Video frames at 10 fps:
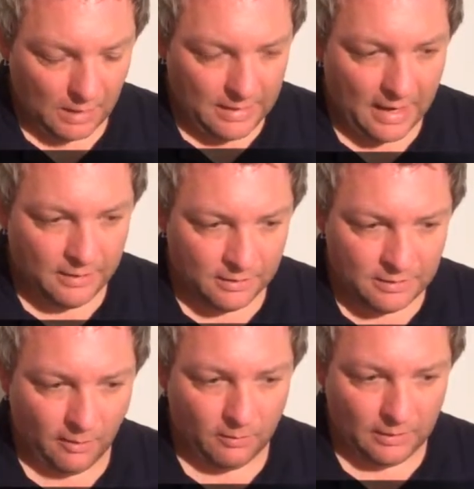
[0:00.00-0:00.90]
Yeah, you can
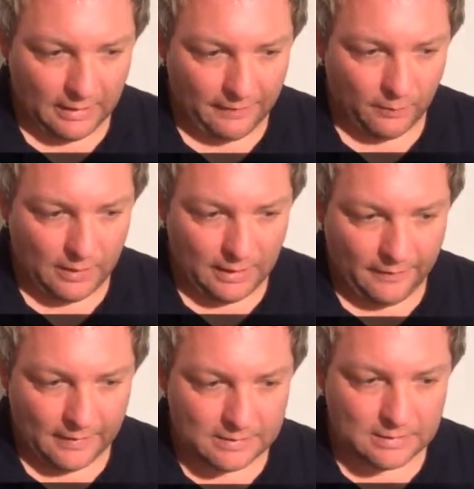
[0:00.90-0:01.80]
totally get the wheat
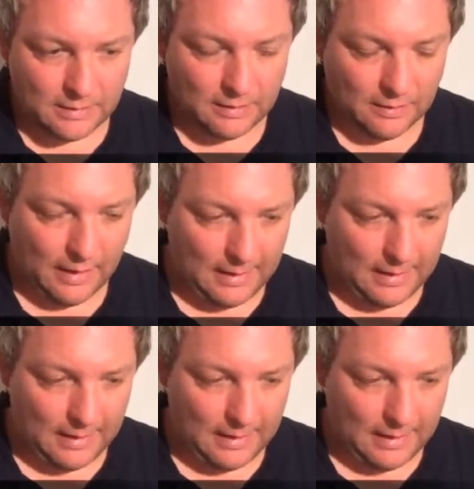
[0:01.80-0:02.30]
in this. It,